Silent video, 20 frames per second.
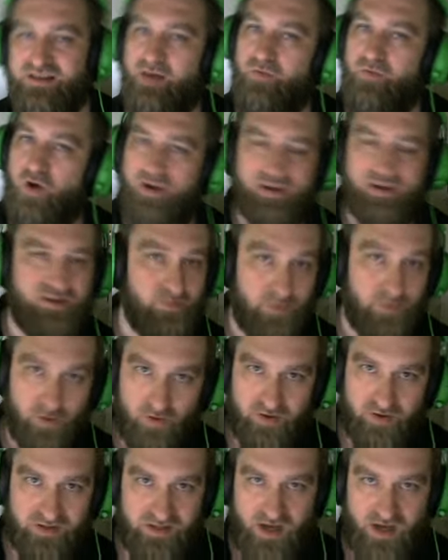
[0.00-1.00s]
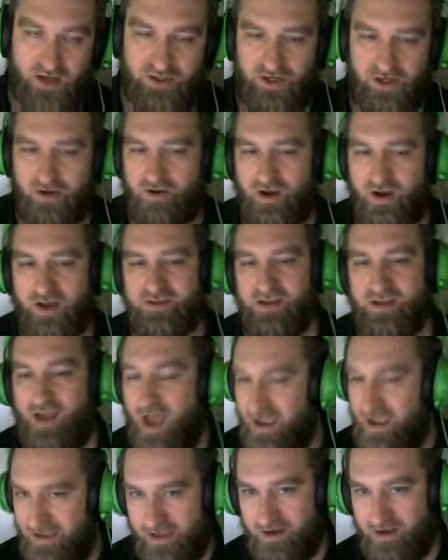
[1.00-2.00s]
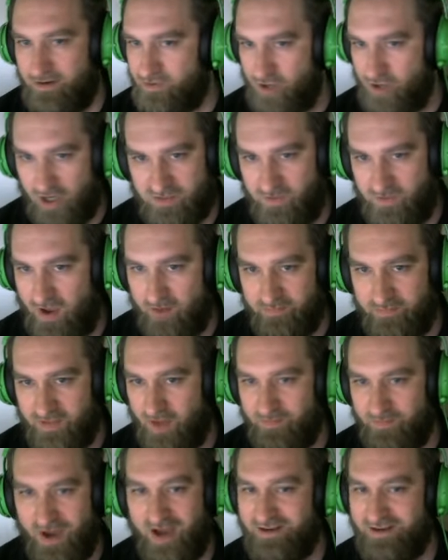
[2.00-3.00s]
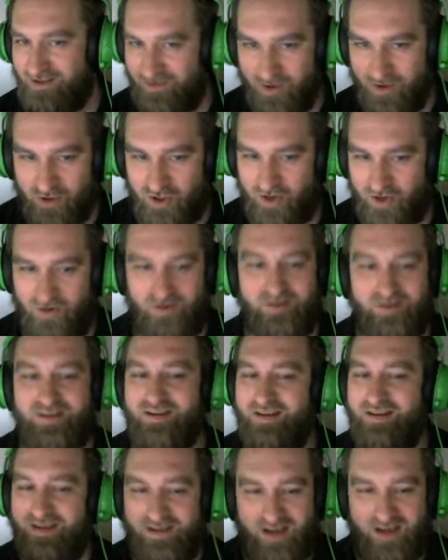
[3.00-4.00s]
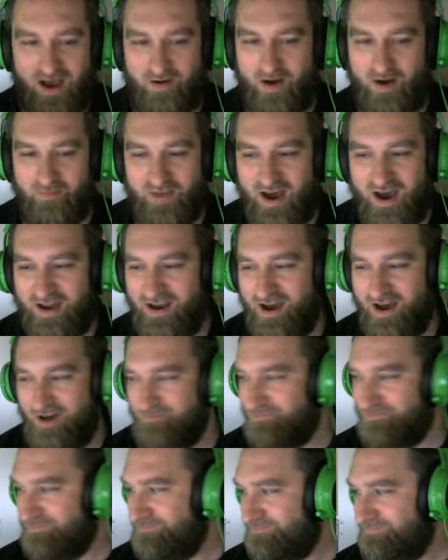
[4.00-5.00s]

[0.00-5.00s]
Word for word: I'm going against a blue green Sanji here, guys. Like I get it, trust me. I'm, I'm not delusional. I'm not um,